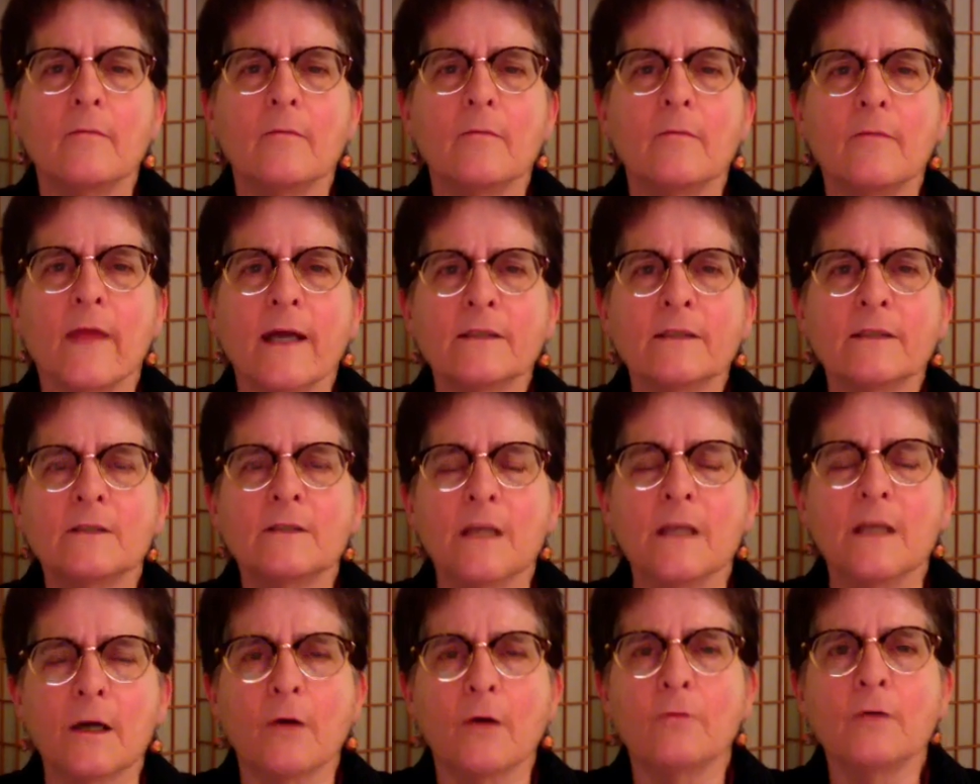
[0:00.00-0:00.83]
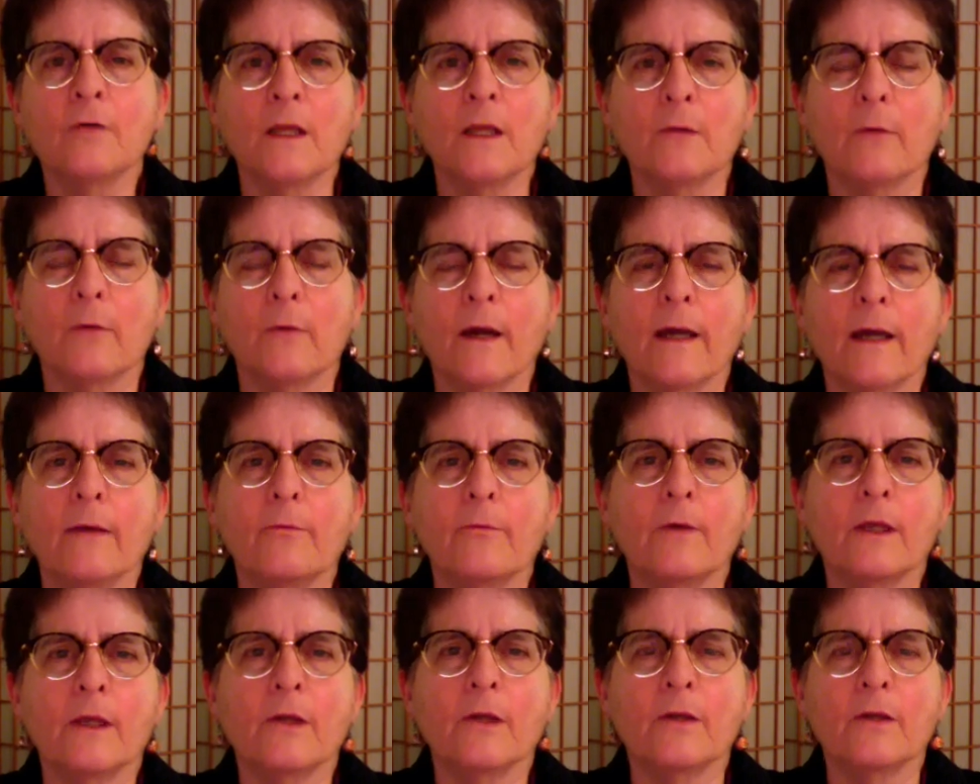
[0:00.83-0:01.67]
that's the only way
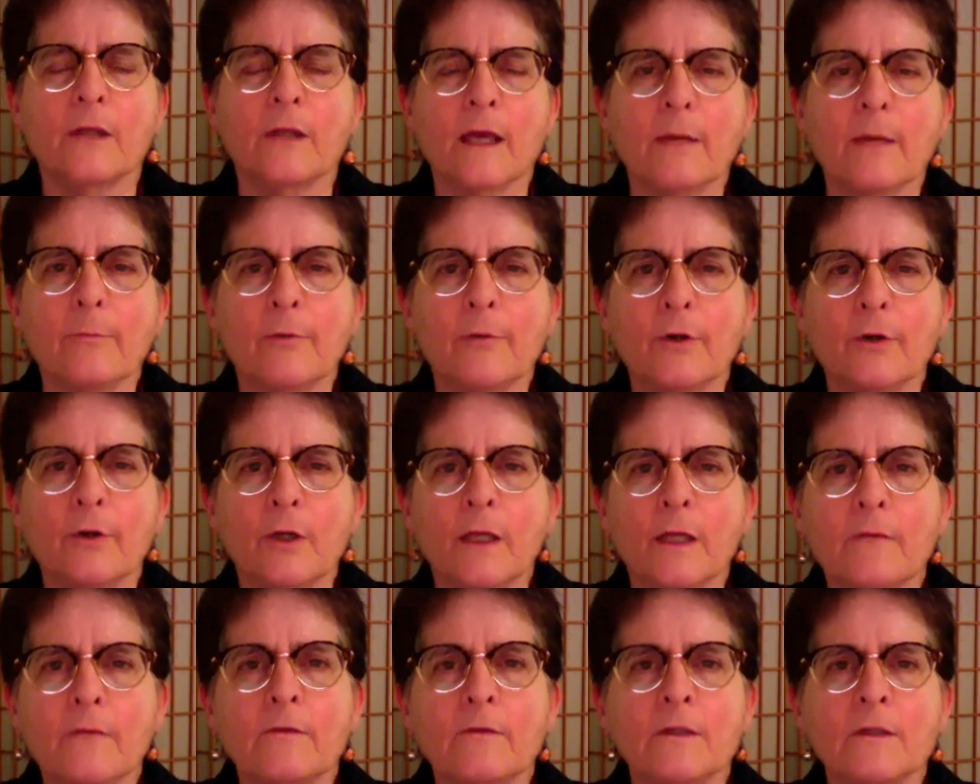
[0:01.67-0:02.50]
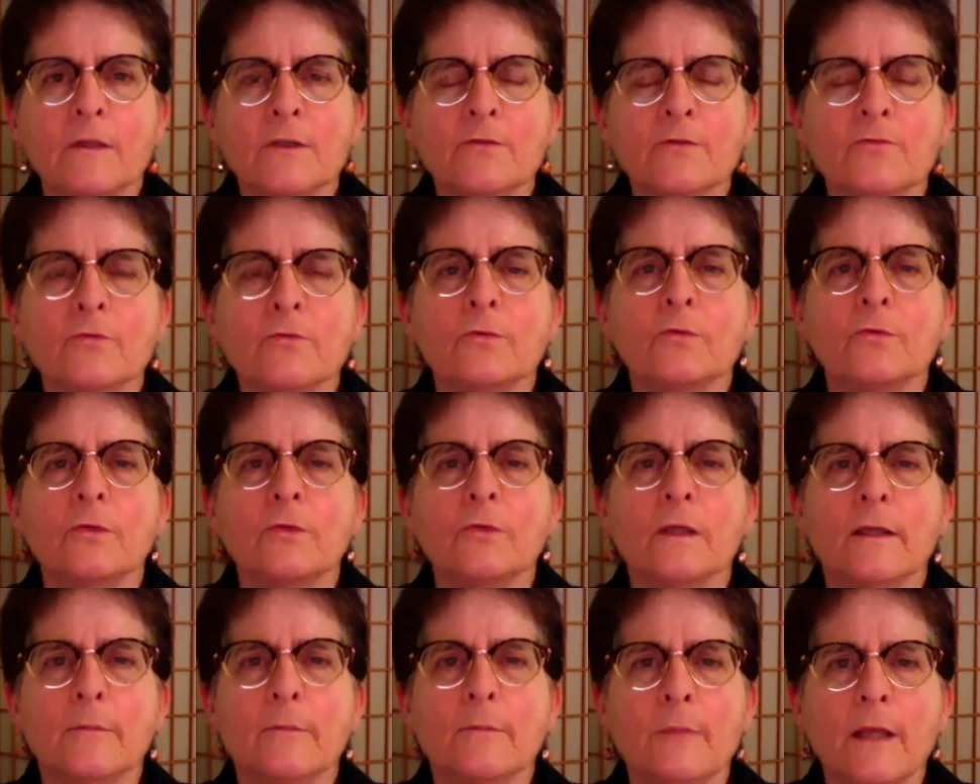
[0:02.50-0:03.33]
we could get put in this rule
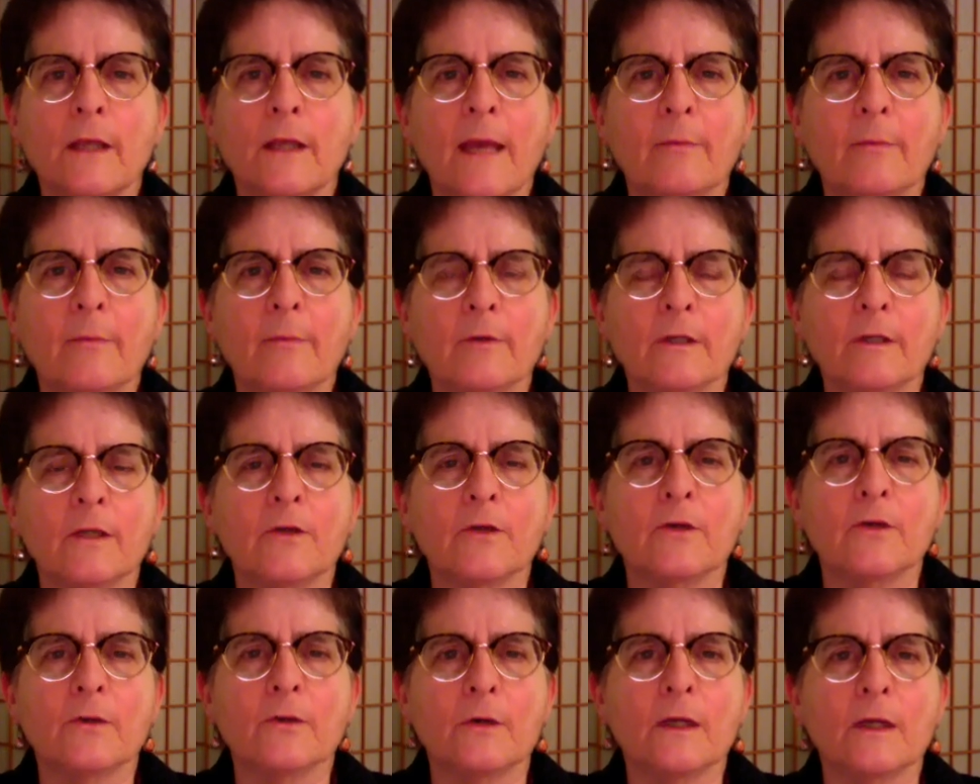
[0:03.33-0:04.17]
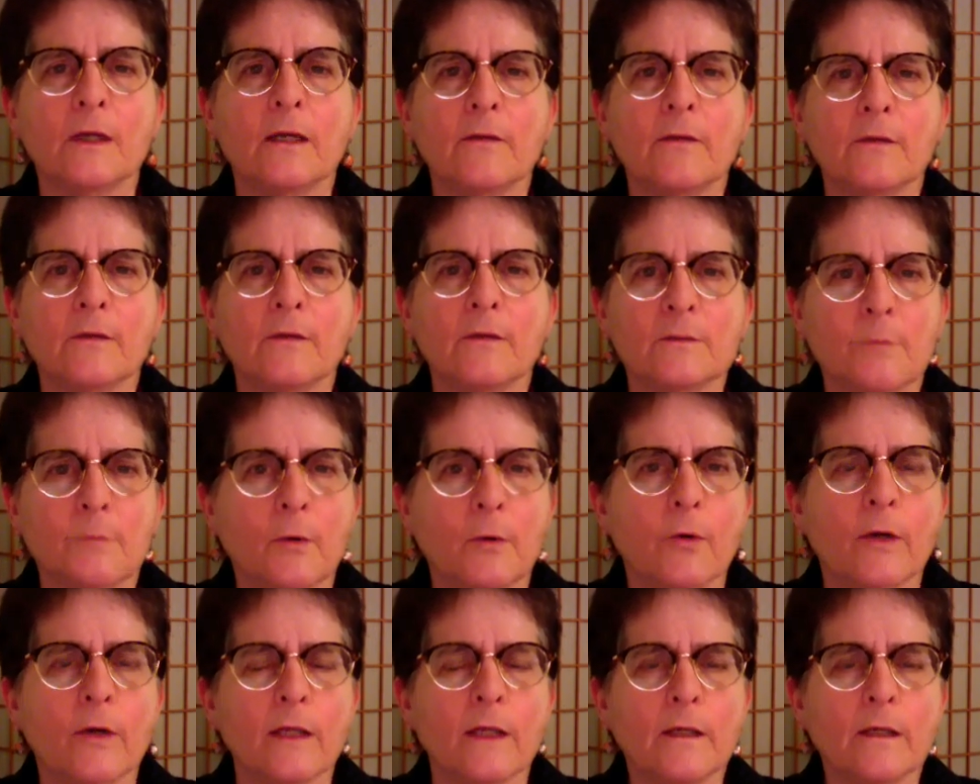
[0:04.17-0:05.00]
and be able to do it at this point.